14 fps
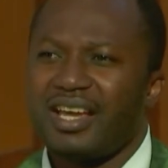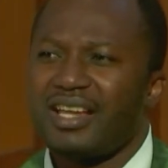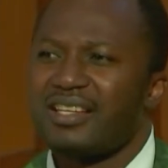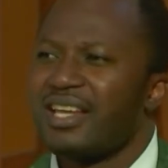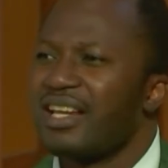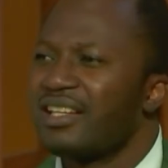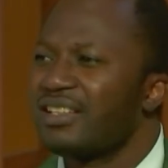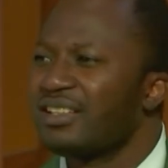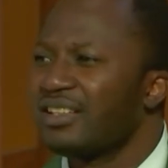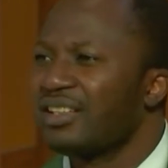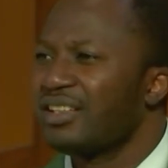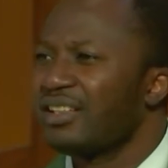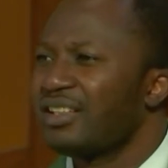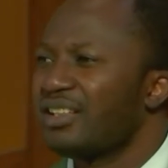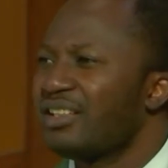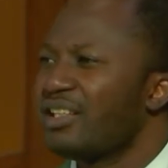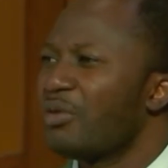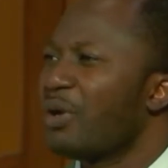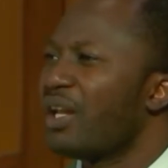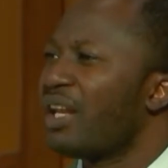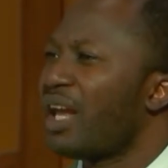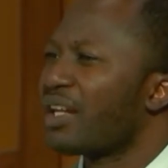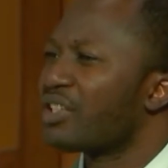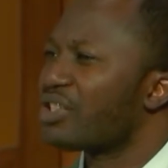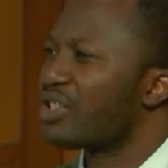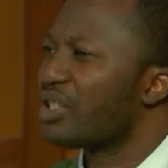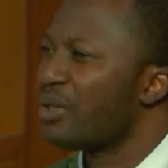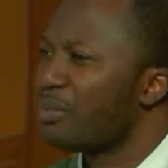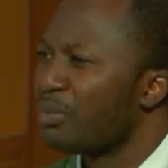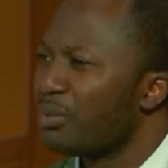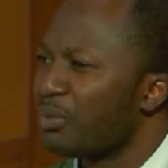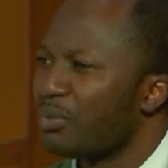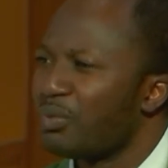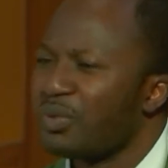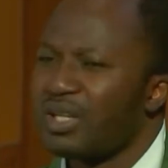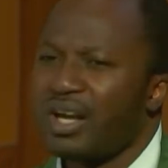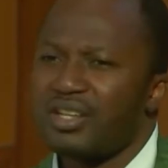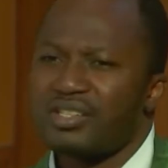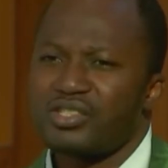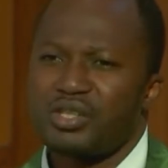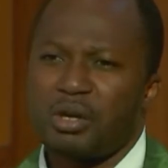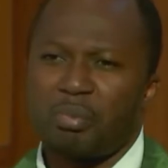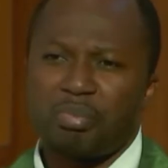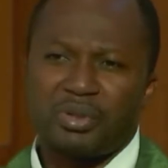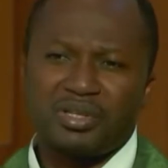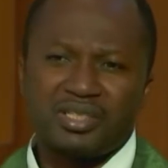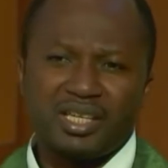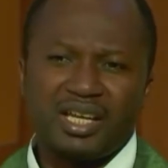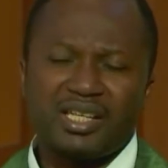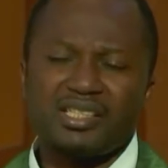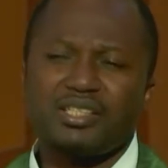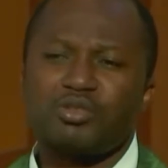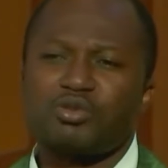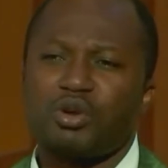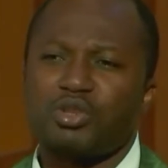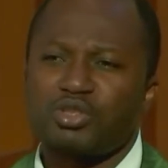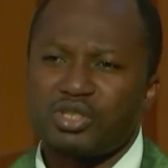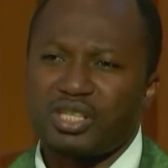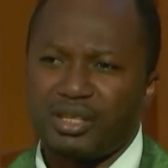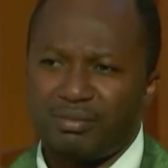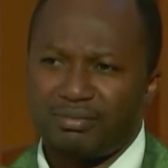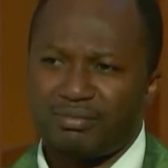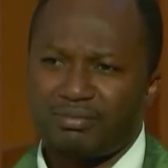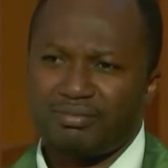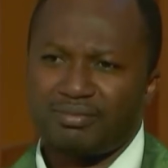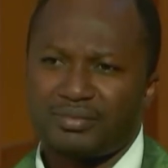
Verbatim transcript: and then they were like sheep without shepherd, and he taught them.